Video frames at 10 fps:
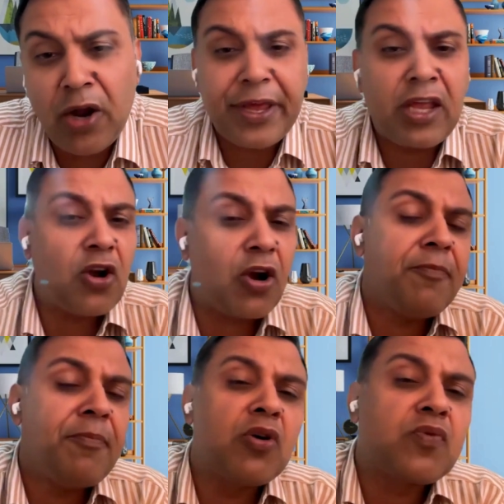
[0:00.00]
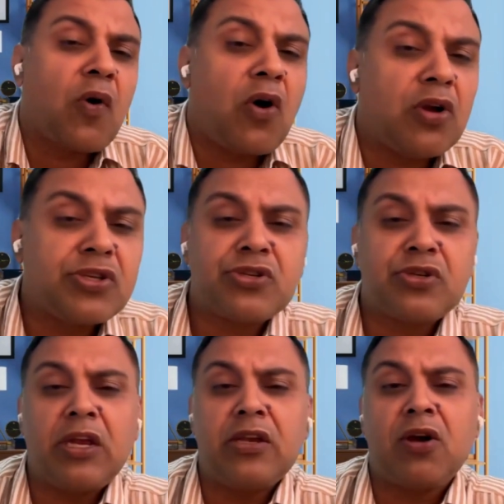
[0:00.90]
Or taking a lot of mouthwash,
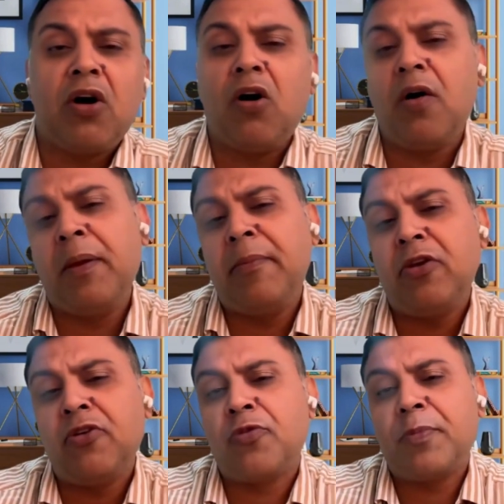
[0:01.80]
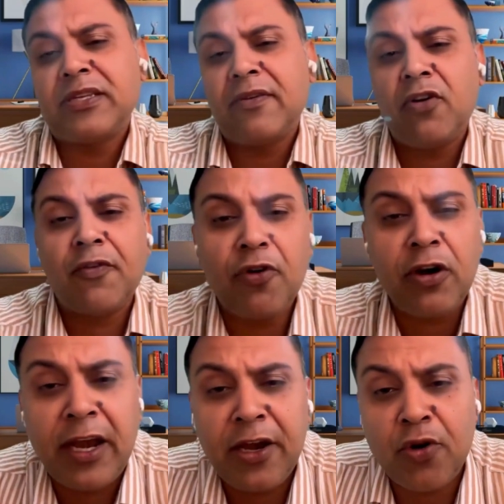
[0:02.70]
right? Or maybe you took this a lot of
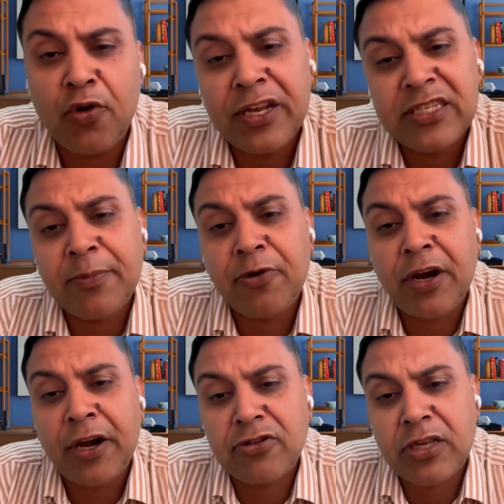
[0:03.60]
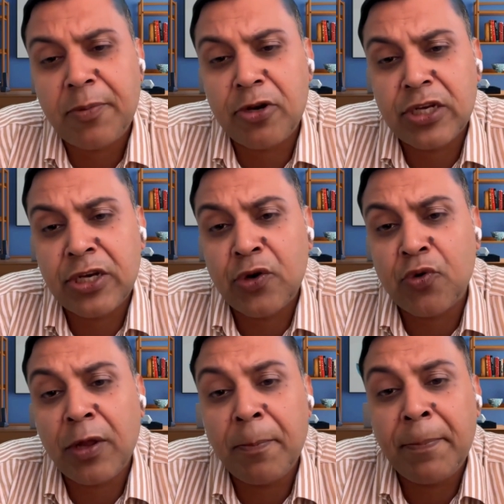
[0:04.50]
fluoride. It could disrupt your nitric oxide production. It
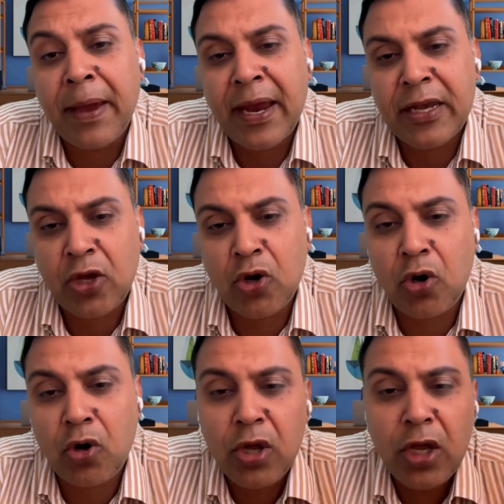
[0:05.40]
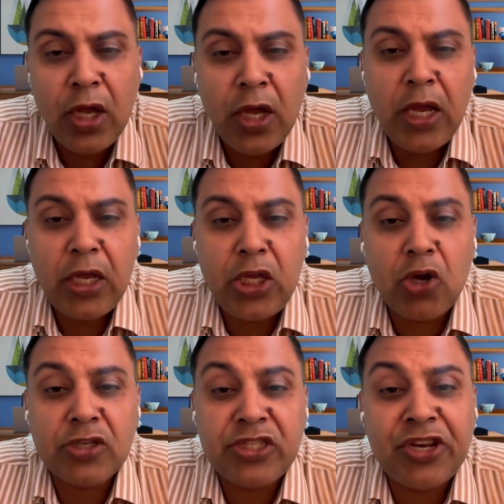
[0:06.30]
could impact
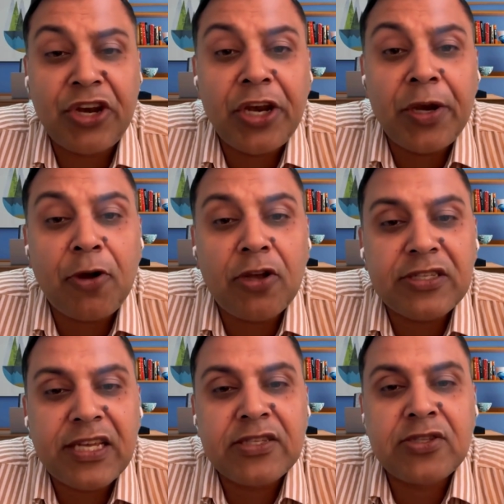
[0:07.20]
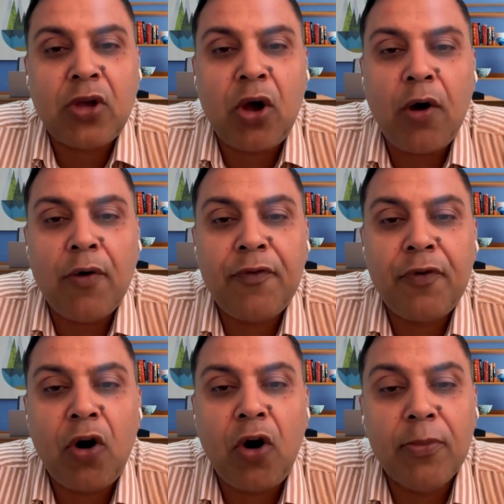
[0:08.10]
your secretory process of
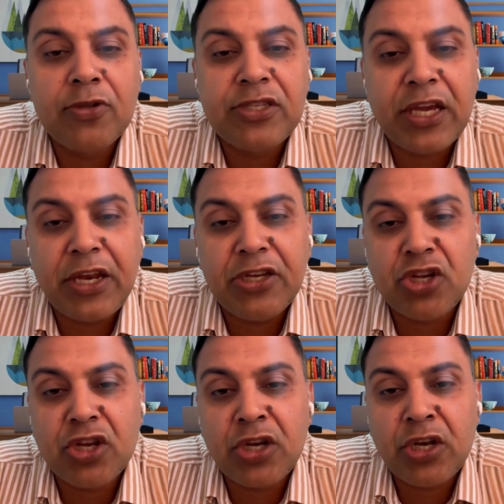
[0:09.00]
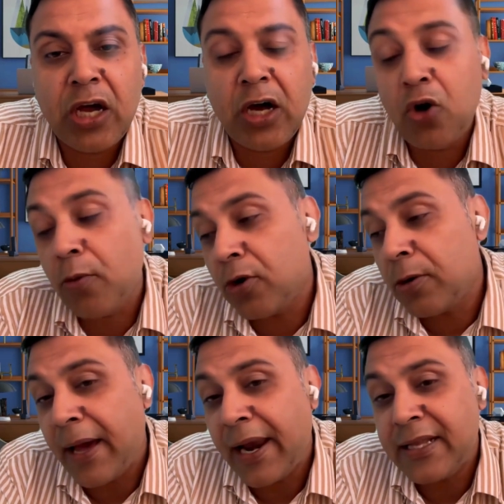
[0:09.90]
hormone secretion,
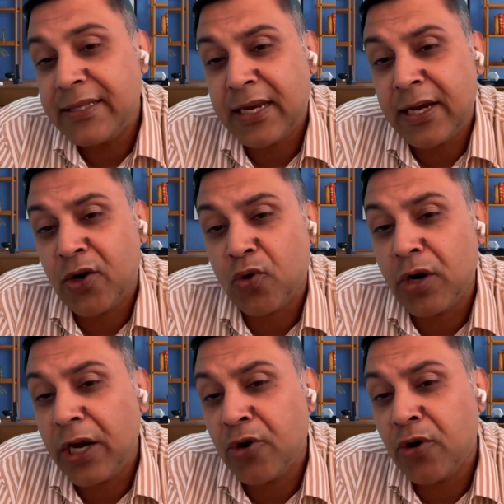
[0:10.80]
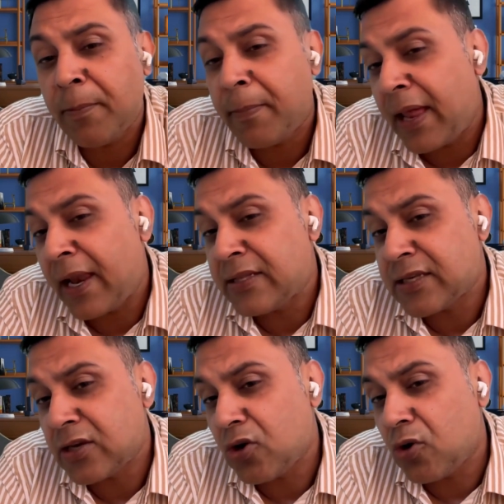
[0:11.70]
hormone balance, and it could lead to
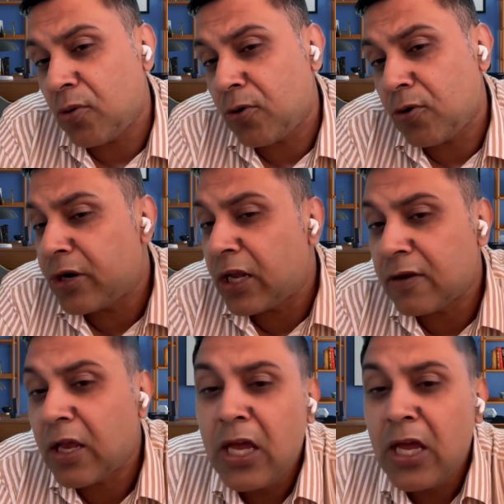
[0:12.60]
imbalance in your hormone.